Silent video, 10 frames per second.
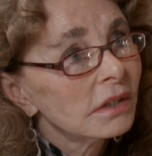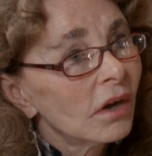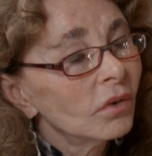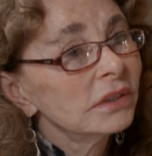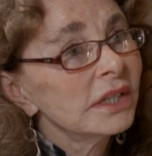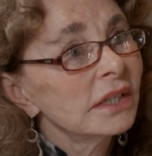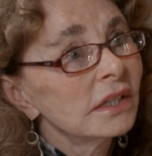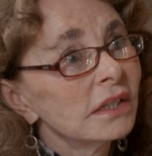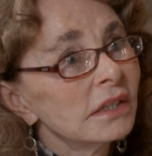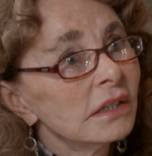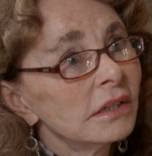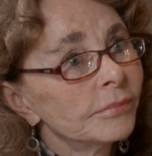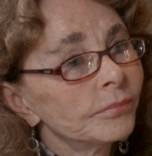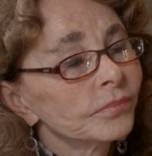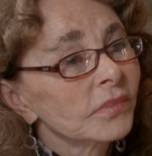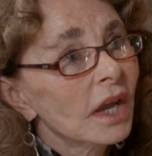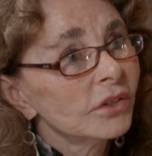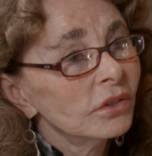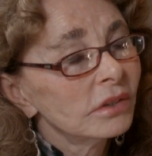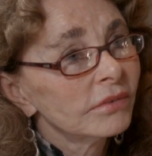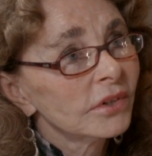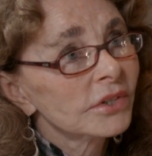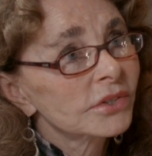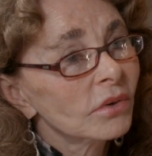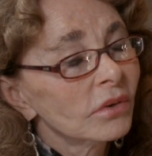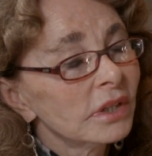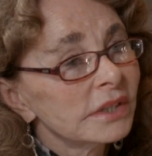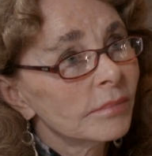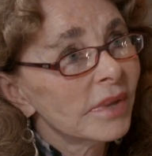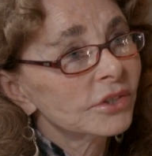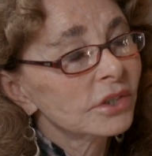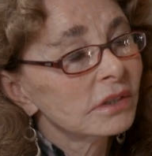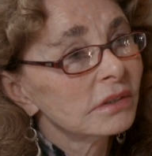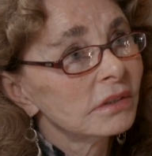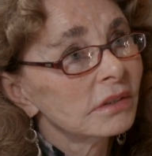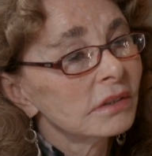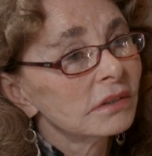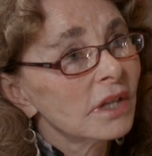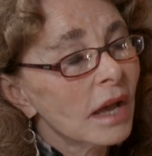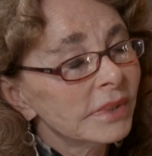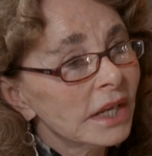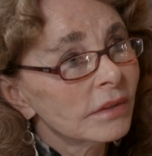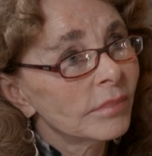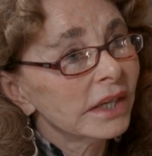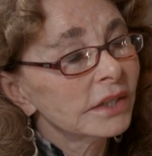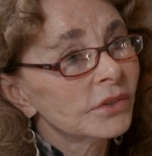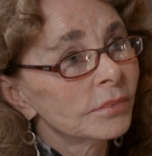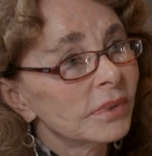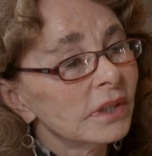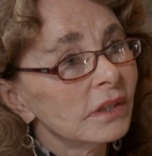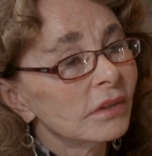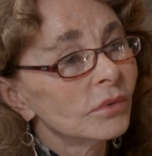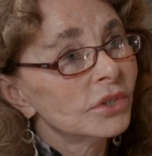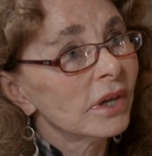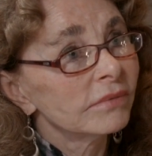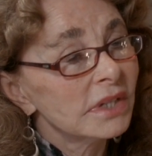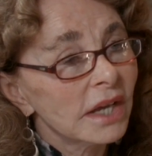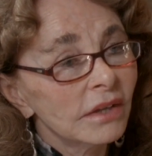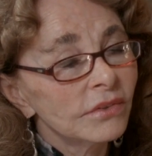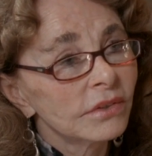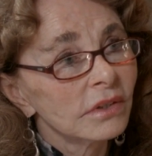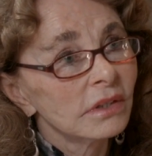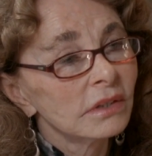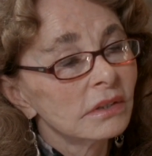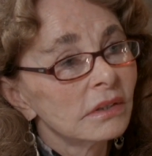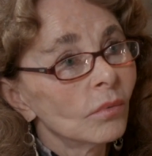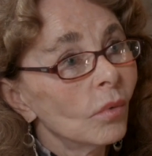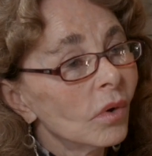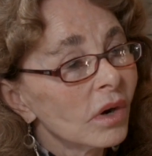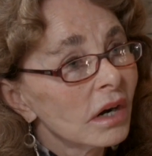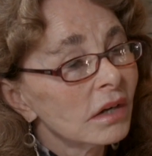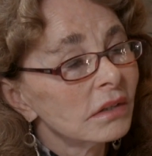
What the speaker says: Only in a universe or a dimension dominated by entropy would you have death, war,